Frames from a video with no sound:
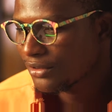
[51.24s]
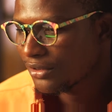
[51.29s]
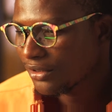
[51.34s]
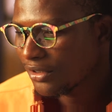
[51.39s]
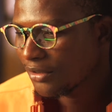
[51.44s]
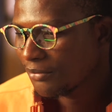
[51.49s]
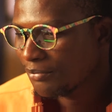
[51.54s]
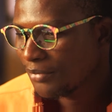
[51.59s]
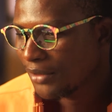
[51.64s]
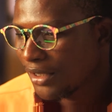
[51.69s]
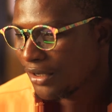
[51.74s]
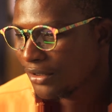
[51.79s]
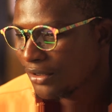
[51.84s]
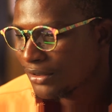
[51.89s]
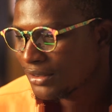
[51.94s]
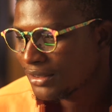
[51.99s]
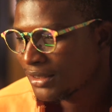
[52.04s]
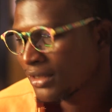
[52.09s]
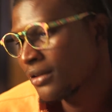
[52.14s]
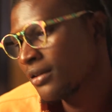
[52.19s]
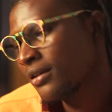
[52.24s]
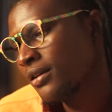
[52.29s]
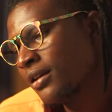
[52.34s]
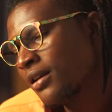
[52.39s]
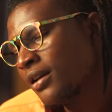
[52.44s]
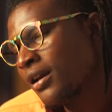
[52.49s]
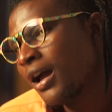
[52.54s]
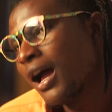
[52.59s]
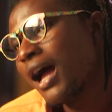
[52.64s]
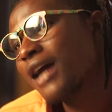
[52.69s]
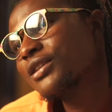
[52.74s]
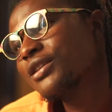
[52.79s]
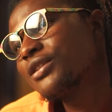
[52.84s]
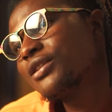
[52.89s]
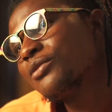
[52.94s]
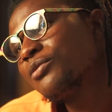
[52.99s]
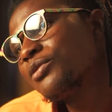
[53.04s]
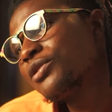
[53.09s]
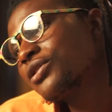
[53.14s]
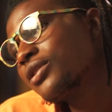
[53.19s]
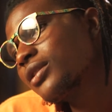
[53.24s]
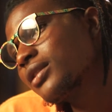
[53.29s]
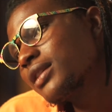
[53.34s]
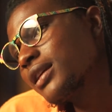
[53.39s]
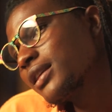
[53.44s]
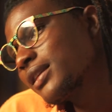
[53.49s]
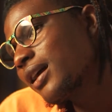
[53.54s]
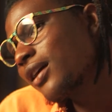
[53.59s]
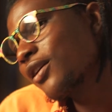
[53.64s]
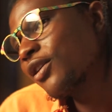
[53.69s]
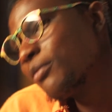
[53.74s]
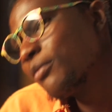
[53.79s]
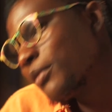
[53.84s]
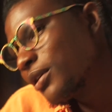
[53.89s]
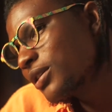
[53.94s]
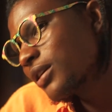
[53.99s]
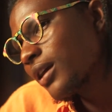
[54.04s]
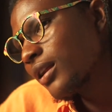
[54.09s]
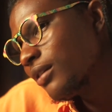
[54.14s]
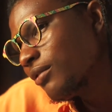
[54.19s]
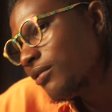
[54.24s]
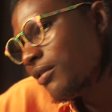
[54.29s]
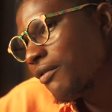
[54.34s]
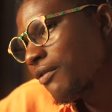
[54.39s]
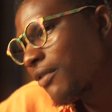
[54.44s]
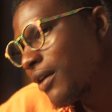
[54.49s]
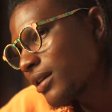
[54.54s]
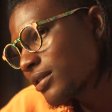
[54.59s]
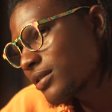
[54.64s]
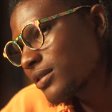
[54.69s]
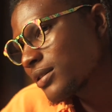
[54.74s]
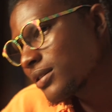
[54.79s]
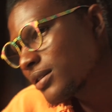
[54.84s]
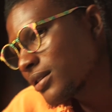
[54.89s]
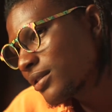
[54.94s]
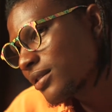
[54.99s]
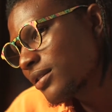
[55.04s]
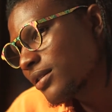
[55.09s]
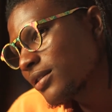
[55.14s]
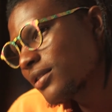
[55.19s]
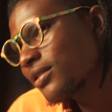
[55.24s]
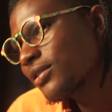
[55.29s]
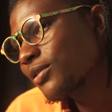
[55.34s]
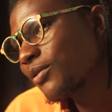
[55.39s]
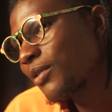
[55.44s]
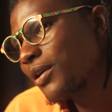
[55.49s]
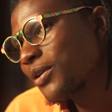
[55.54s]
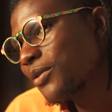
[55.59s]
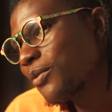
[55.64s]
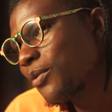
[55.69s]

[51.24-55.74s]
to talk about, actually we shot this entire commercial in reverse. So when you